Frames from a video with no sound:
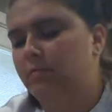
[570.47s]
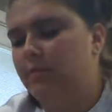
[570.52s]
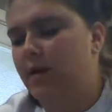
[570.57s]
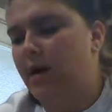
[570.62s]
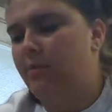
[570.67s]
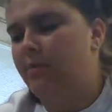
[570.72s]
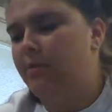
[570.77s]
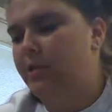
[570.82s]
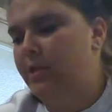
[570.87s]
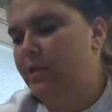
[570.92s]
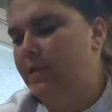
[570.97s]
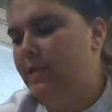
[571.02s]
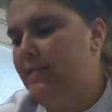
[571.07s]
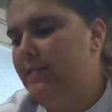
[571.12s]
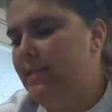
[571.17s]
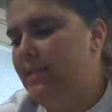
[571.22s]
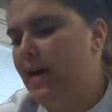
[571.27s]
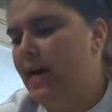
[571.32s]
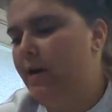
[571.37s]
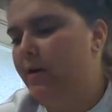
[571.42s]
I want you to
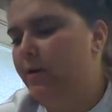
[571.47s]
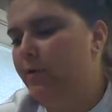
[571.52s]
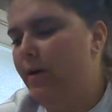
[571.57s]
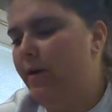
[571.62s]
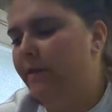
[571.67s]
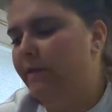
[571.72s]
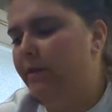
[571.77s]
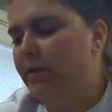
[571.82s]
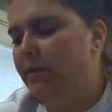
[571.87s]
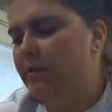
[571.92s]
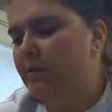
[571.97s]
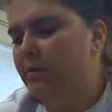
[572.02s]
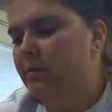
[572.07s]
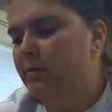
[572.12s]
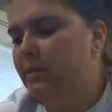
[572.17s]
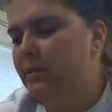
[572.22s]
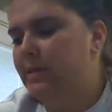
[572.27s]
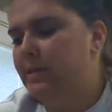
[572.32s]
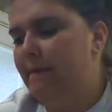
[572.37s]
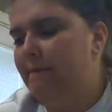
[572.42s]
tell whoever you're
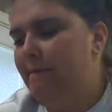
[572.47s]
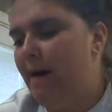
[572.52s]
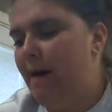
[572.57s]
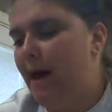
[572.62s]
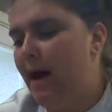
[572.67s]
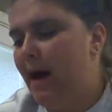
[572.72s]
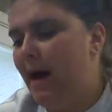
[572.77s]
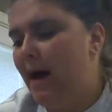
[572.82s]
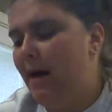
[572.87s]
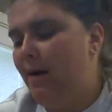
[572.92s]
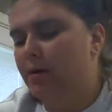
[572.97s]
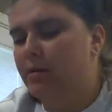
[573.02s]
sitting by